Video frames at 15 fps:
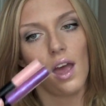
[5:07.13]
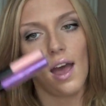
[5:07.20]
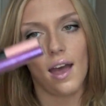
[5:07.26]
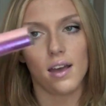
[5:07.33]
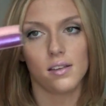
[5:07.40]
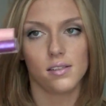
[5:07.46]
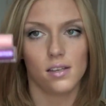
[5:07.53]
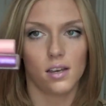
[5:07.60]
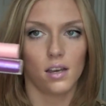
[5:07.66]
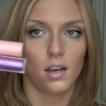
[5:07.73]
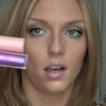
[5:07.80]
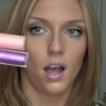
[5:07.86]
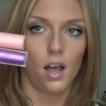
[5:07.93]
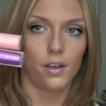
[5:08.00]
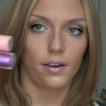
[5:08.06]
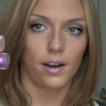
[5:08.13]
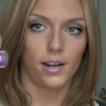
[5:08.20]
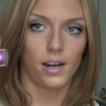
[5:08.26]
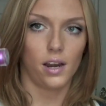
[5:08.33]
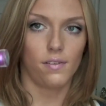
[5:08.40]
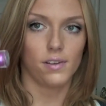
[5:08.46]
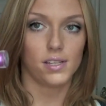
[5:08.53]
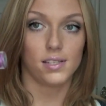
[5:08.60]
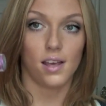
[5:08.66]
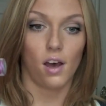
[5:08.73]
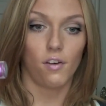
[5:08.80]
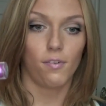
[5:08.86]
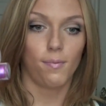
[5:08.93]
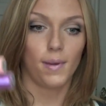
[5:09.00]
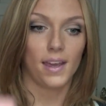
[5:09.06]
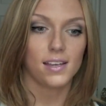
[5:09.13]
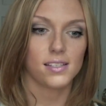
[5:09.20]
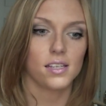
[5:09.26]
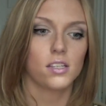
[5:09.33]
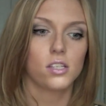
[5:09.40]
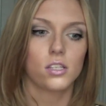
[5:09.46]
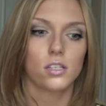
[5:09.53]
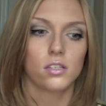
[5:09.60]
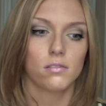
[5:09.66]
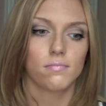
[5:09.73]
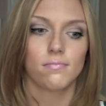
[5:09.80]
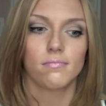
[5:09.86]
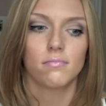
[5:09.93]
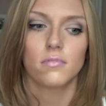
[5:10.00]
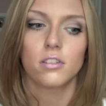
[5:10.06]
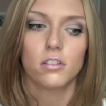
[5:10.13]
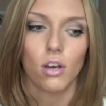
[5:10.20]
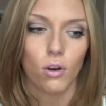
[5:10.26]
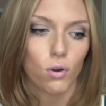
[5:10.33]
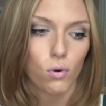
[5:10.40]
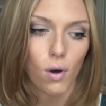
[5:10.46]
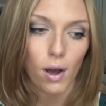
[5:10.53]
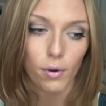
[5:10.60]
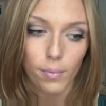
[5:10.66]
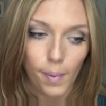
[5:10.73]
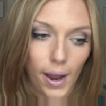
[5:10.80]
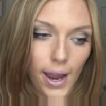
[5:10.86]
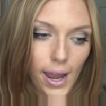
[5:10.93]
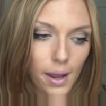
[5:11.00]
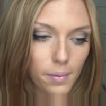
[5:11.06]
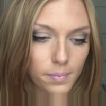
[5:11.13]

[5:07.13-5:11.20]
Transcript: as a color in and of itself because it's so cool. I would buy